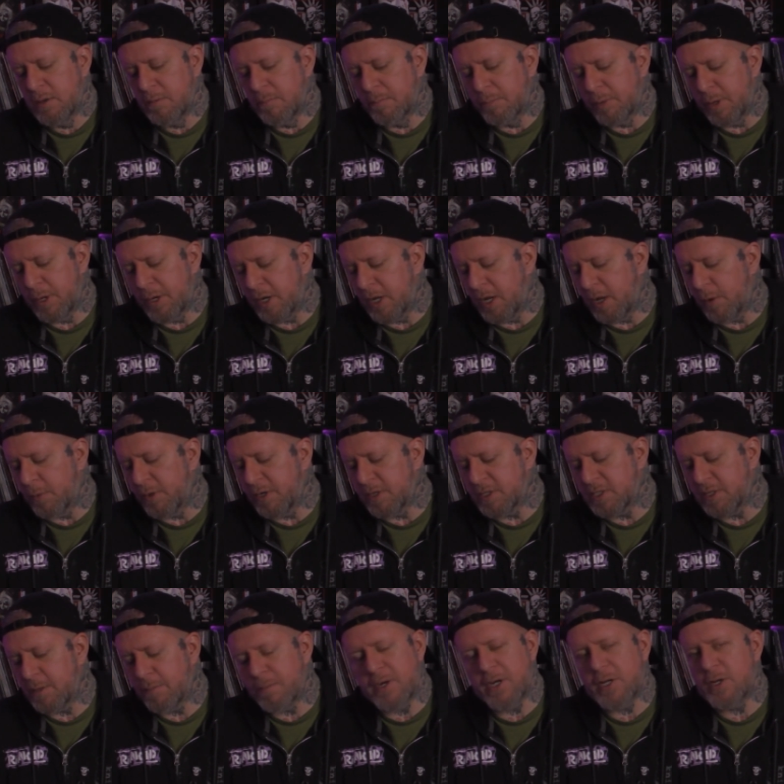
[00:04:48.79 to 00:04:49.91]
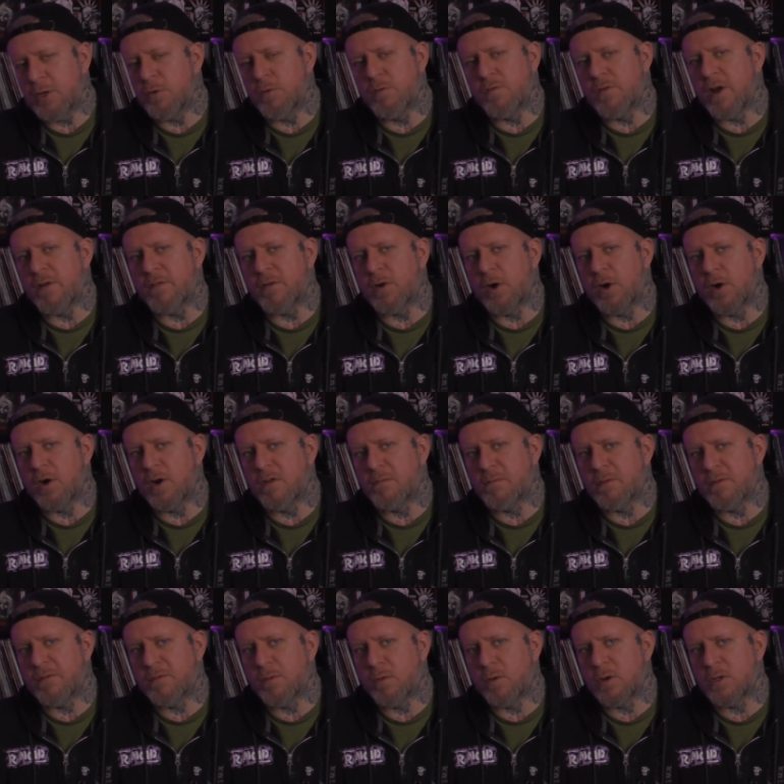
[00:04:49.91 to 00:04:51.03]
But uh, when it's somebody you've never heard of
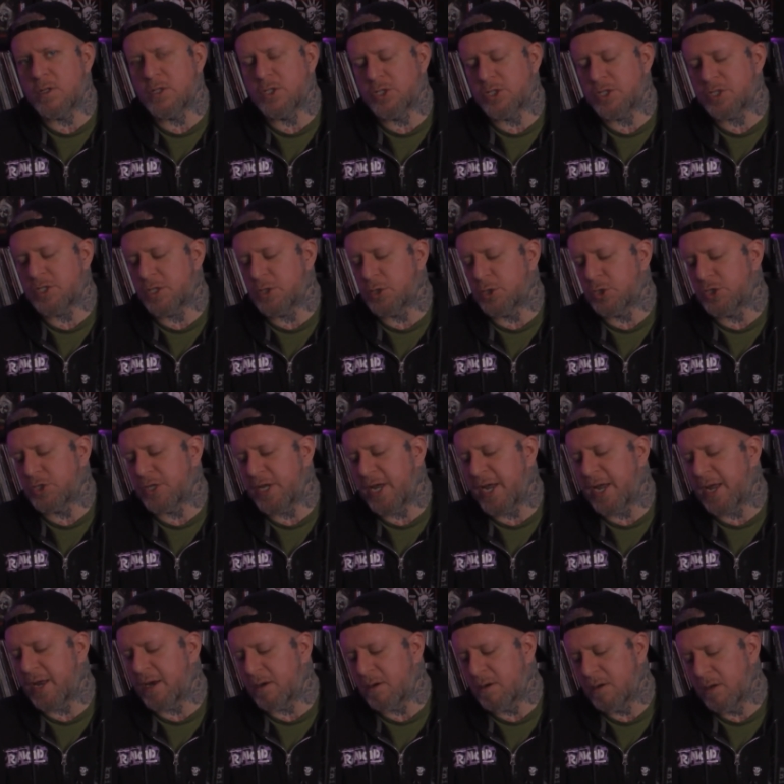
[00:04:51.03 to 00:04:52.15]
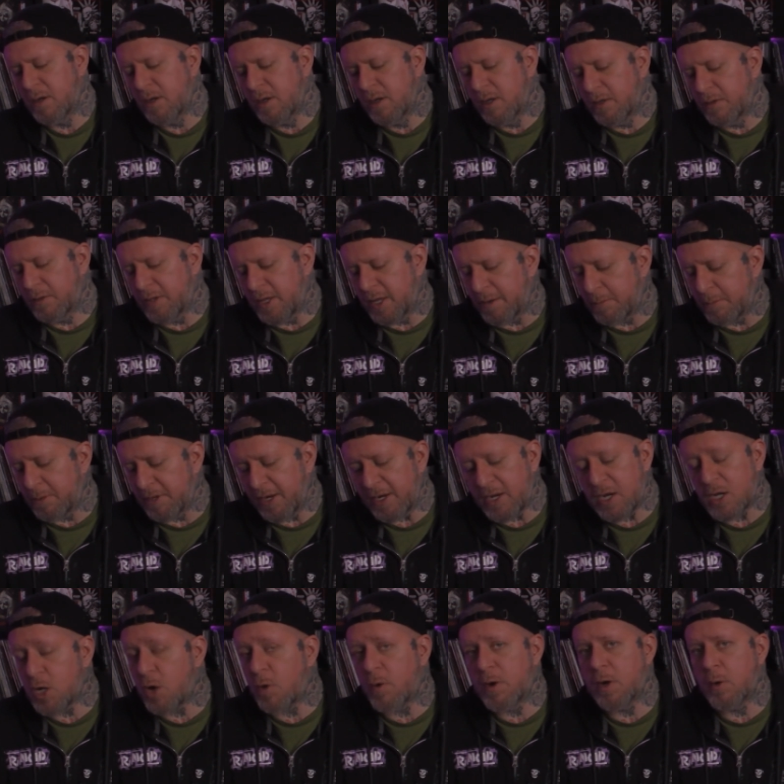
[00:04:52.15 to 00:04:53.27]
before, just understand that I mean they
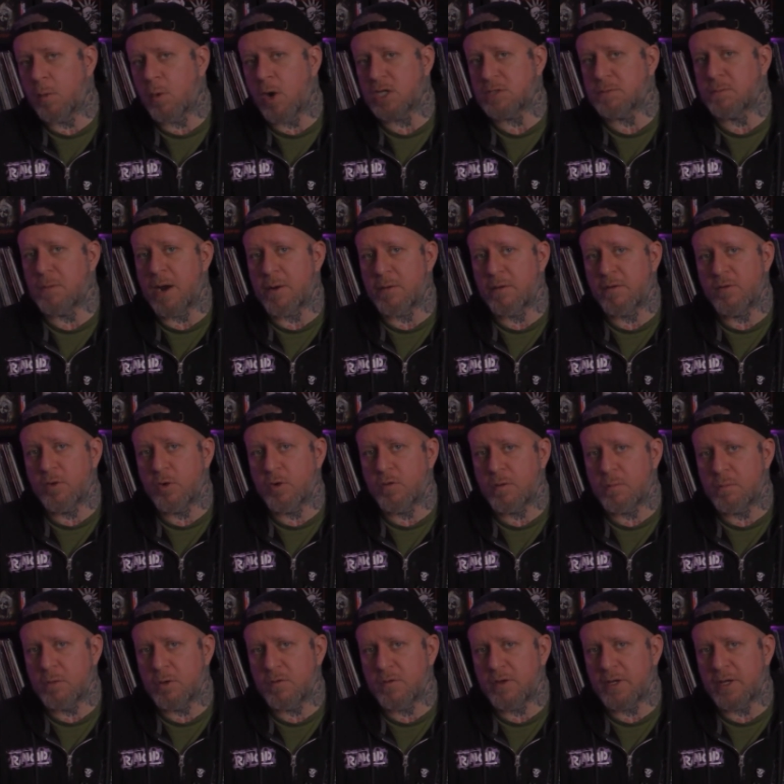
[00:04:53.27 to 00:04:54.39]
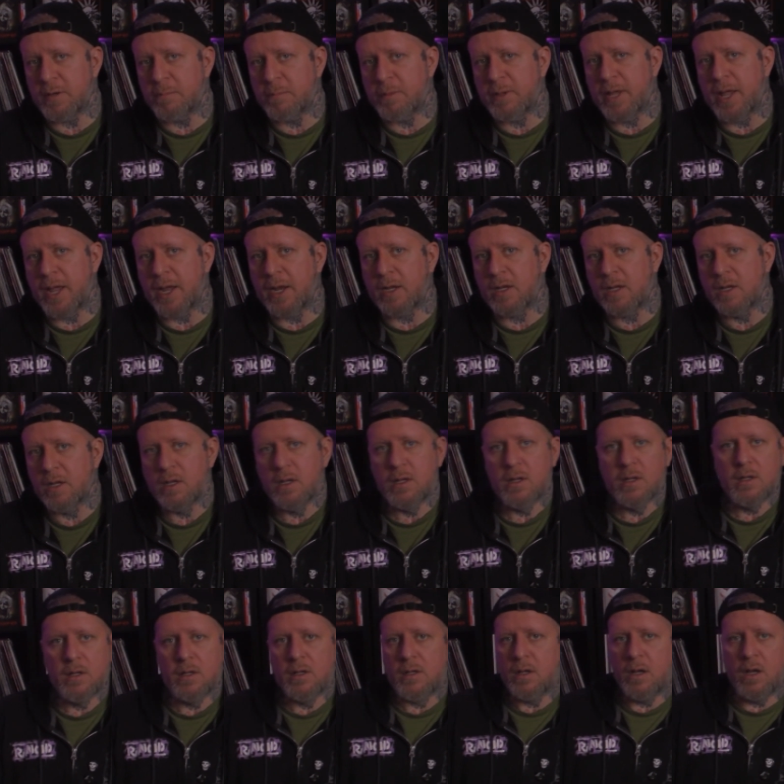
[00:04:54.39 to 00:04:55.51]
can go in and watch my review of a movie and be like,
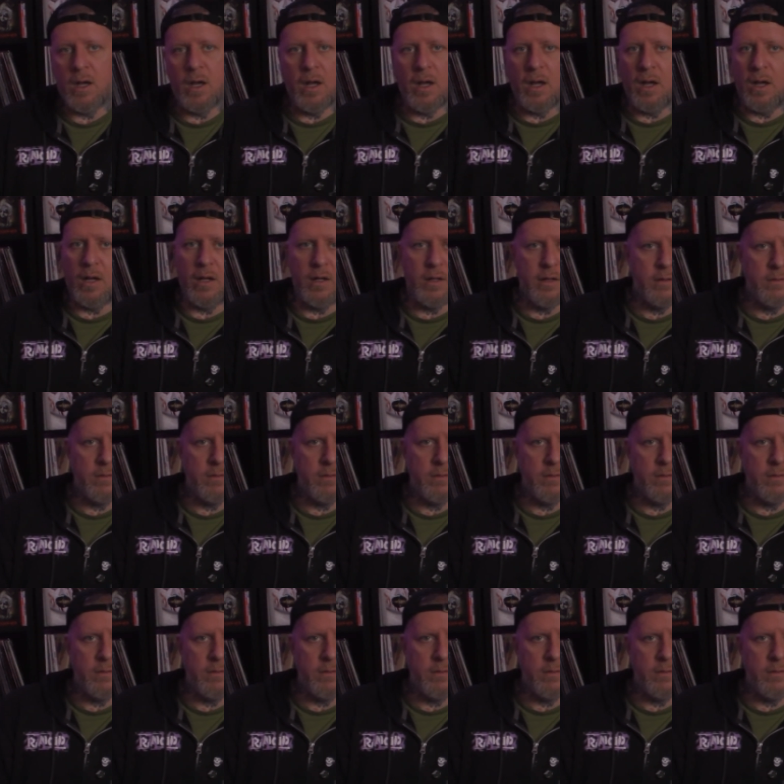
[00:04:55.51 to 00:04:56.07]
uh,